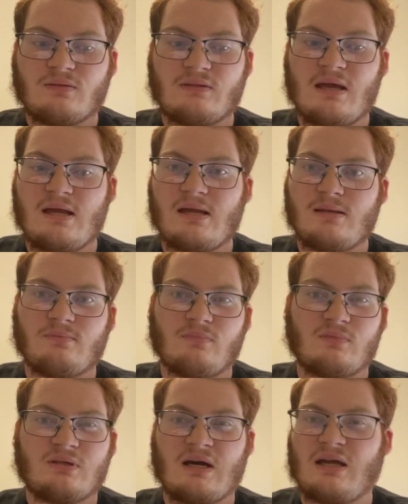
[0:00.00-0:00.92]
they
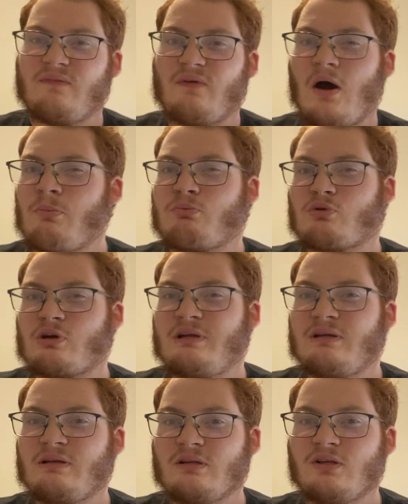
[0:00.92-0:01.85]
kind of
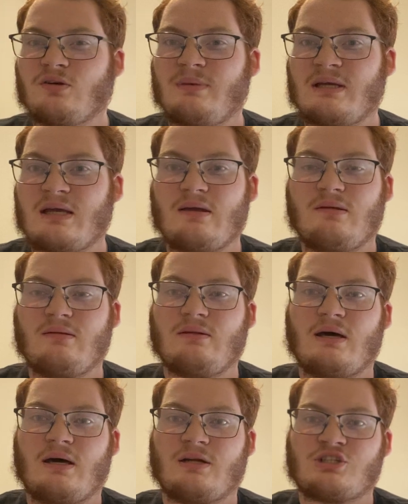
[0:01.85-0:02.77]
upgraded a little bit
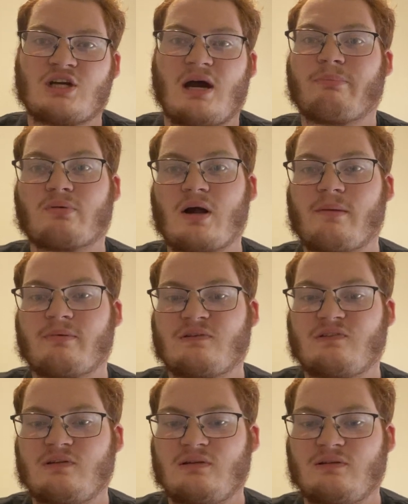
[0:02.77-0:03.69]
getting Chop
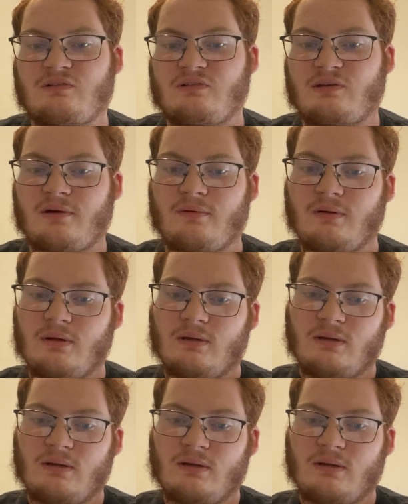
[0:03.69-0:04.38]
Robertson, so...